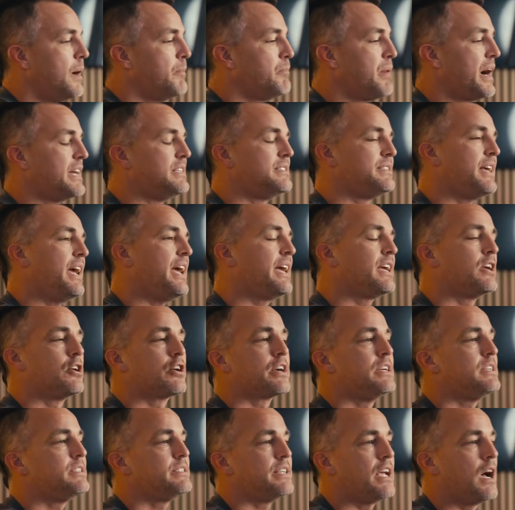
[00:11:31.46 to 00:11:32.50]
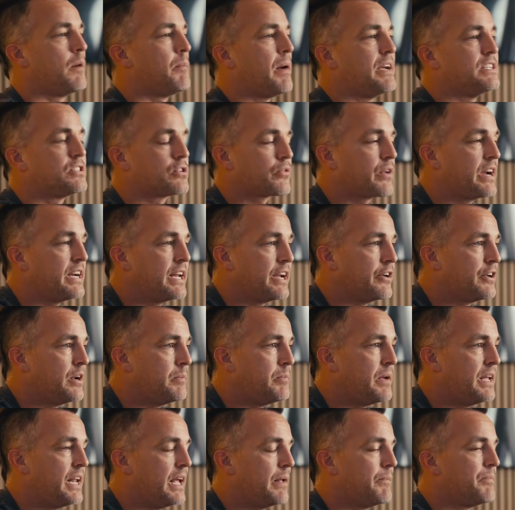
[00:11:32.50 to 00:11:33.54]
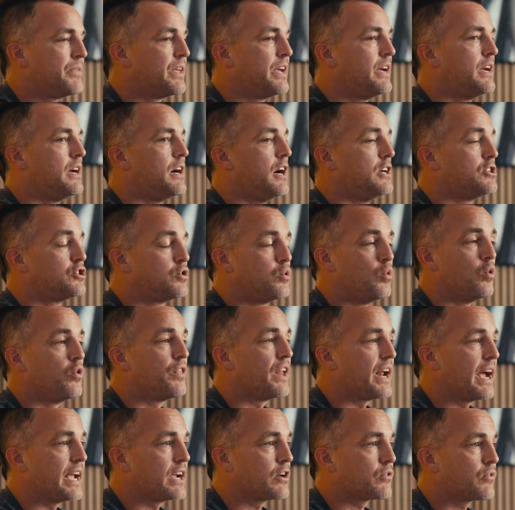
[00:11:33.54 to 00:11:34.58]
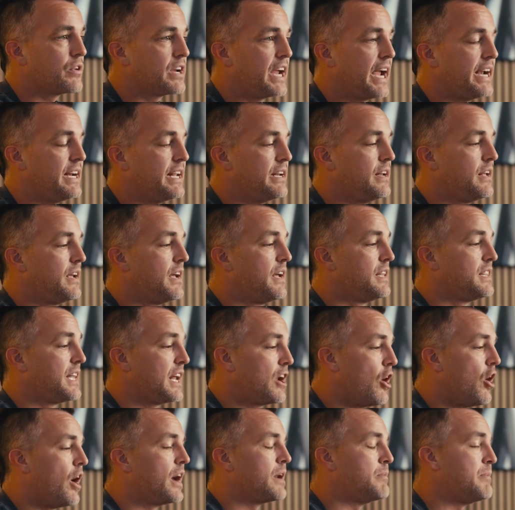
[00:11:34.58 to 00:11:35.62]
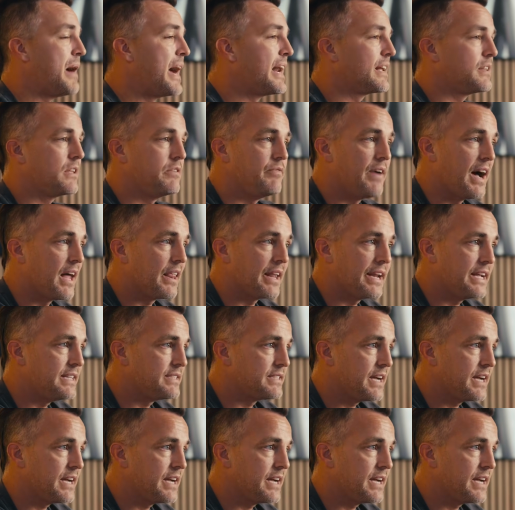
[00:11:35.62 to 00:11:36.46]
by saying, you're going to see on my screen here in a minute, a tool that I created that automatically validates